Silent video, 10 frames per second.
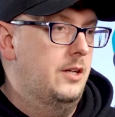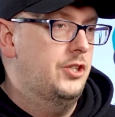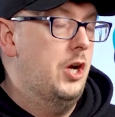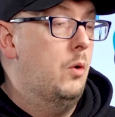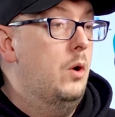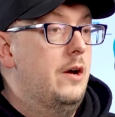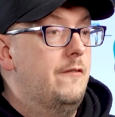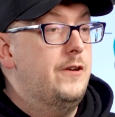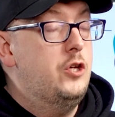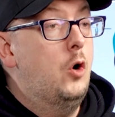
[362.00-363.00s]
So
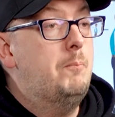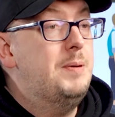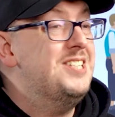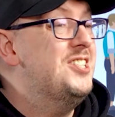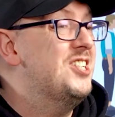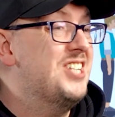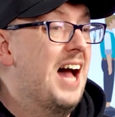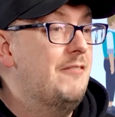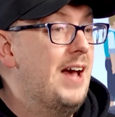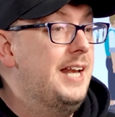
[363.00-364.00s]
for your business to
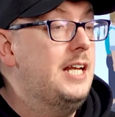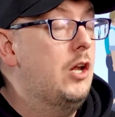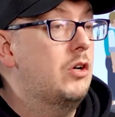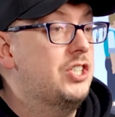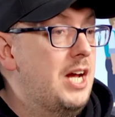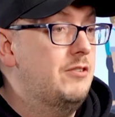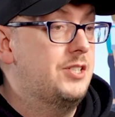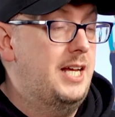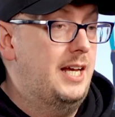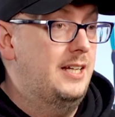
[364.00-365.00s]
have any
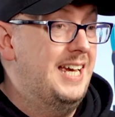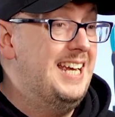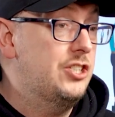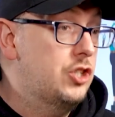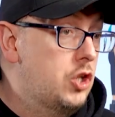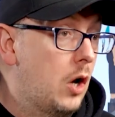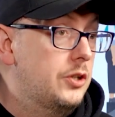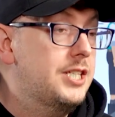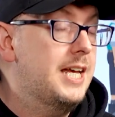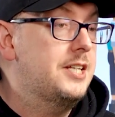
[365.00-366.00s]
longevity, it's
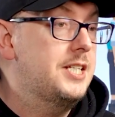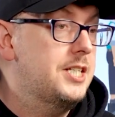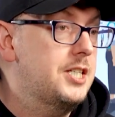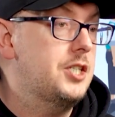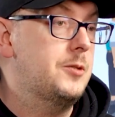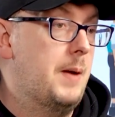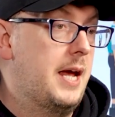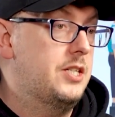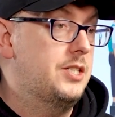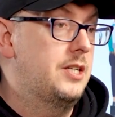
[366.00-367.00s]
got to get into the
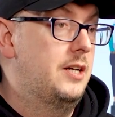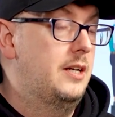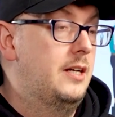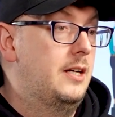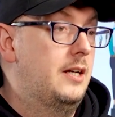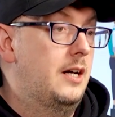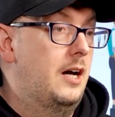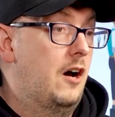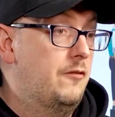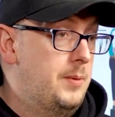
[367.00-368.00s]
space
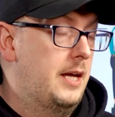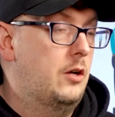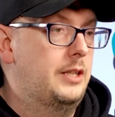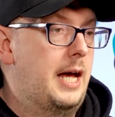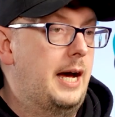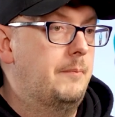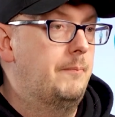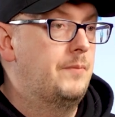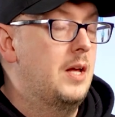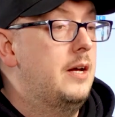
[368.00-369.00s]
of being online.
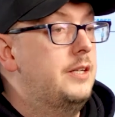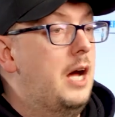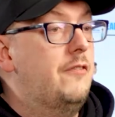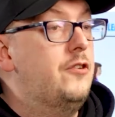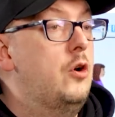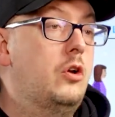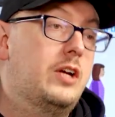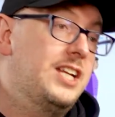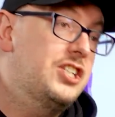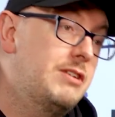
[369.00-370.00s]
Now, if you're
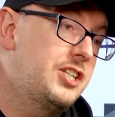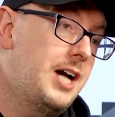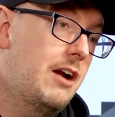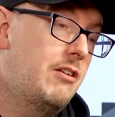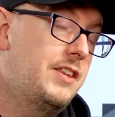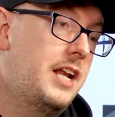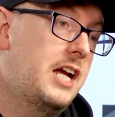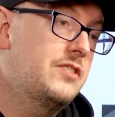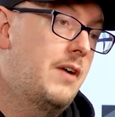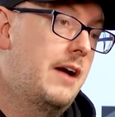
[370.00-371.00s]
looking to retire in the
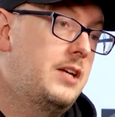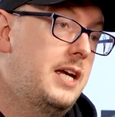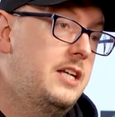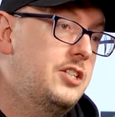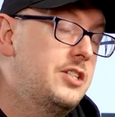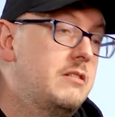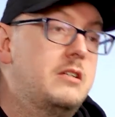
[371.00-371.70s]
next 5 years,